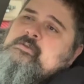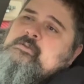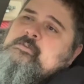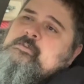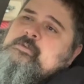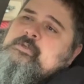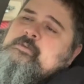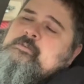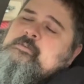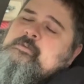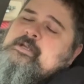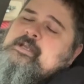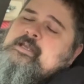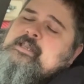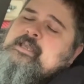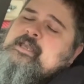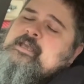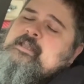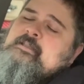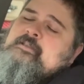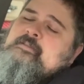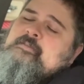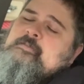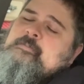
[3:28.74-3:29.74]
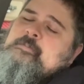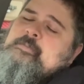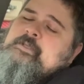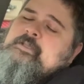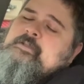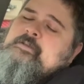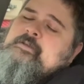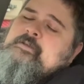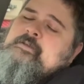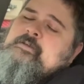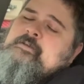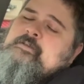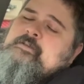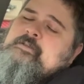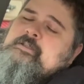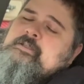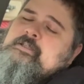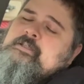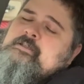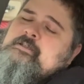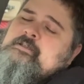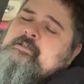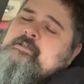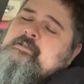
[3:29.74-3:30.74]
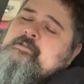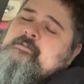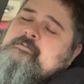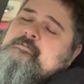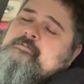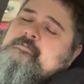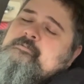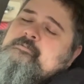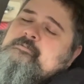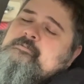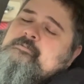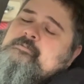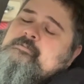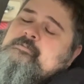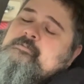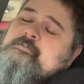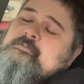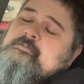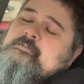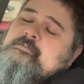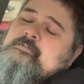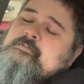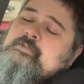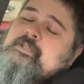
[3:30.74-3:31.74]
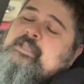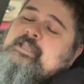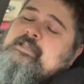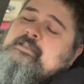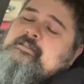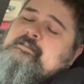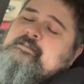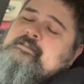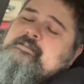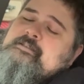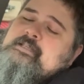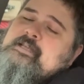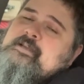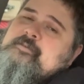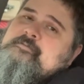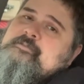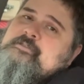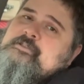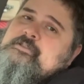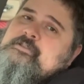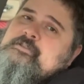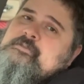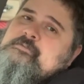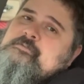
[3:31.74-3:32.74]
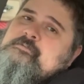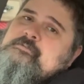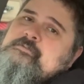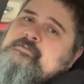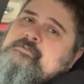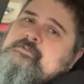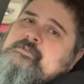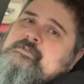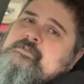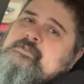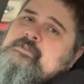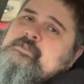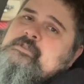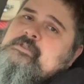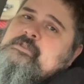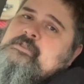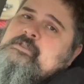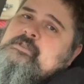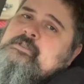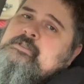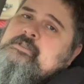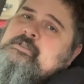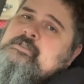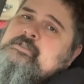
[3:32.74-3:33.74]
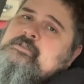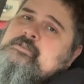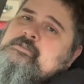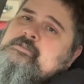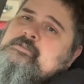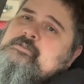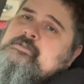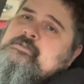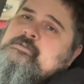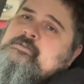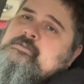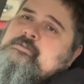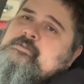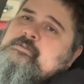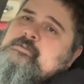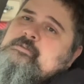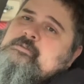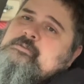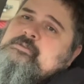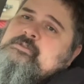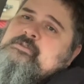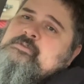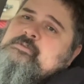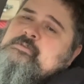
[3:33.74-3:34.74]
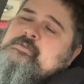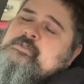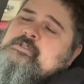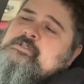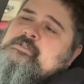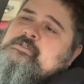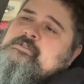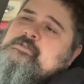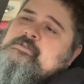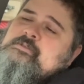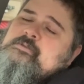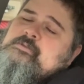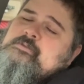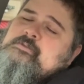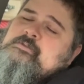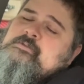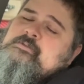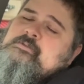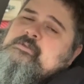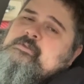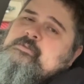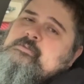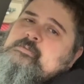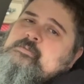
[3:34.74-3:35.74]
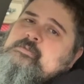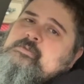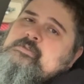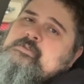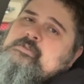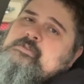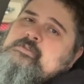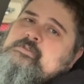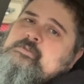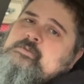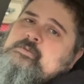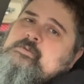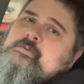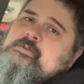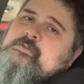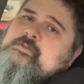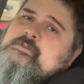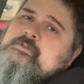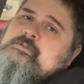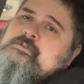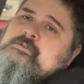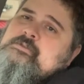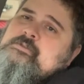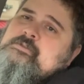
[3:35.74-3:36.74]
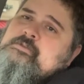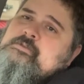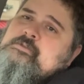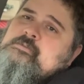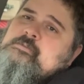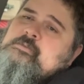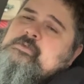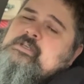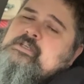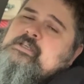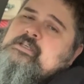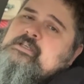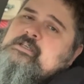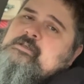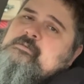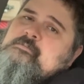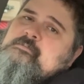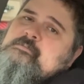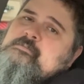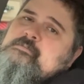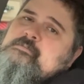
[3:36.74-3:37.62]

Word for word: We ran out a little bit early or late this afternoon to just run to one store to pick up